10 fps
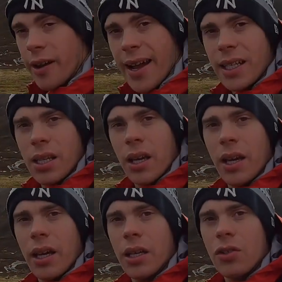night
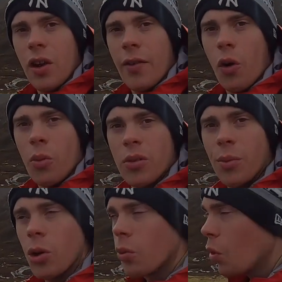and drive home
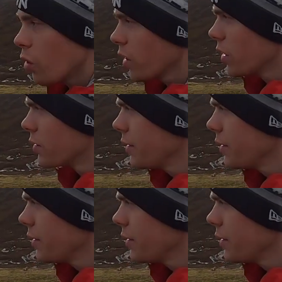tomorrow morning.